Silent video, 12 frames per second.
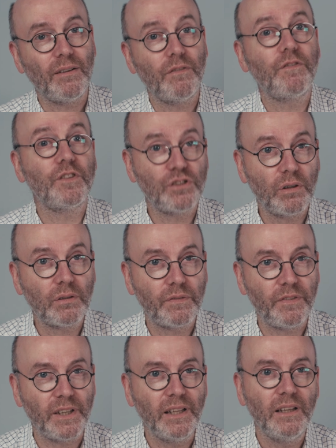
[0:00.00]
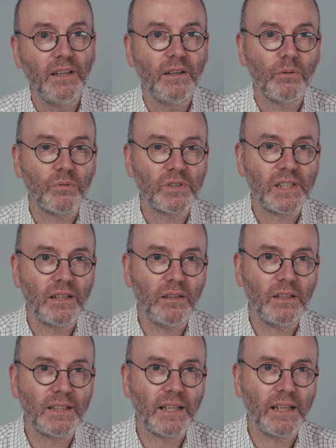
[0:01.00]
photography was
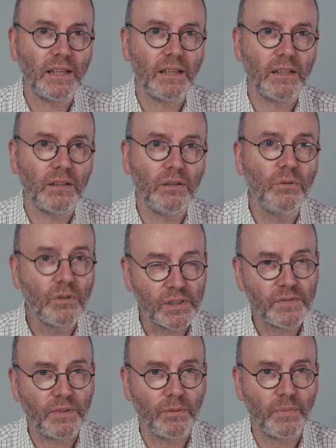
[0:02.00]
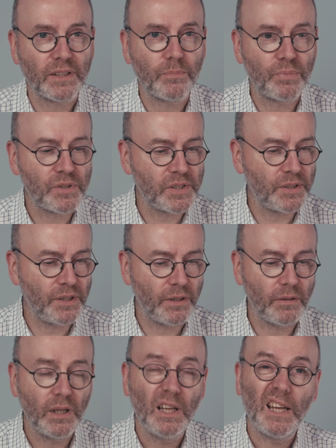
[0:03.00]
held at Lucasfilm at the Presidio,
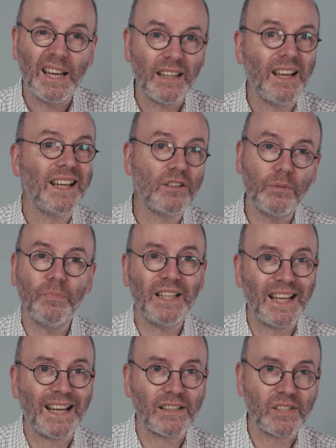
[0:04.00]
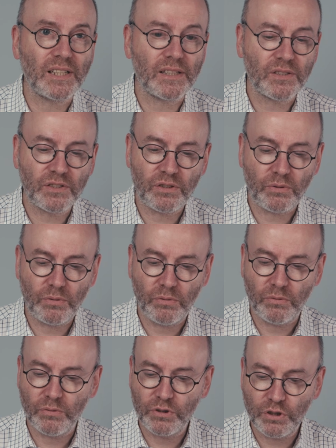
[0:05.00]
and I had complete access
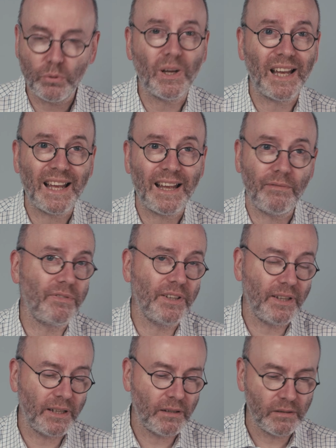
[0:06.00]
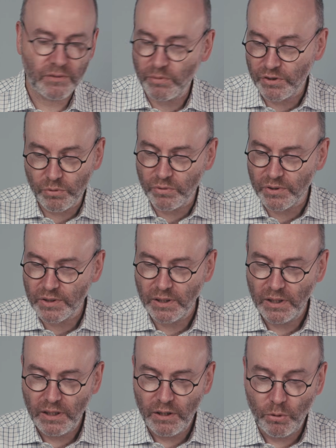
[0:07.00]
to everything, which
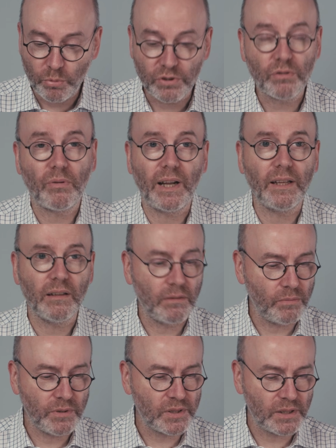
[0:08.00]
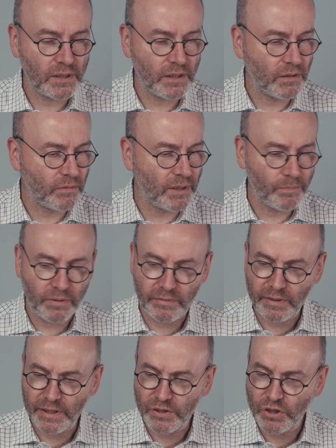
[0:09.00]
was great. It was a great
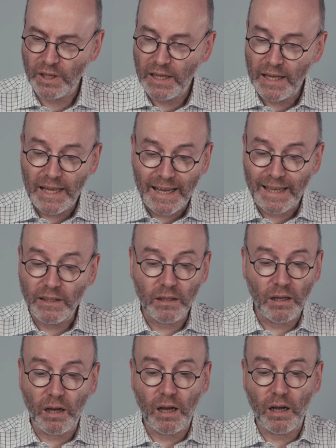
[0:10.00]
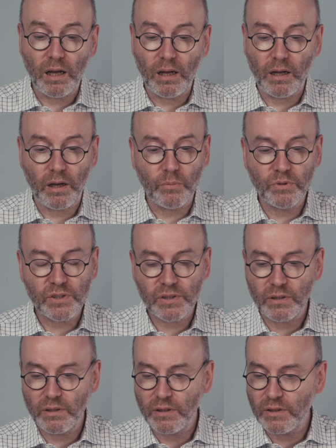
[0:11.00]
privilege, and I
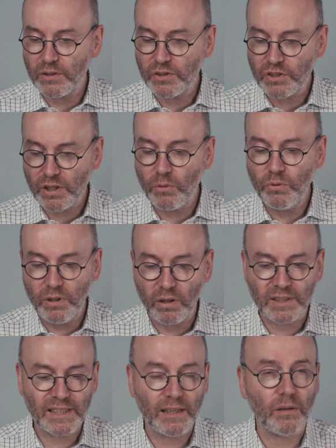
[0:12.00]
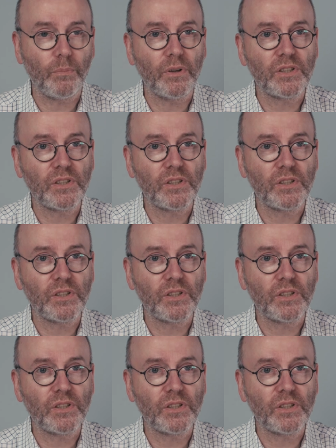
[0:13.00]
was so knocked out by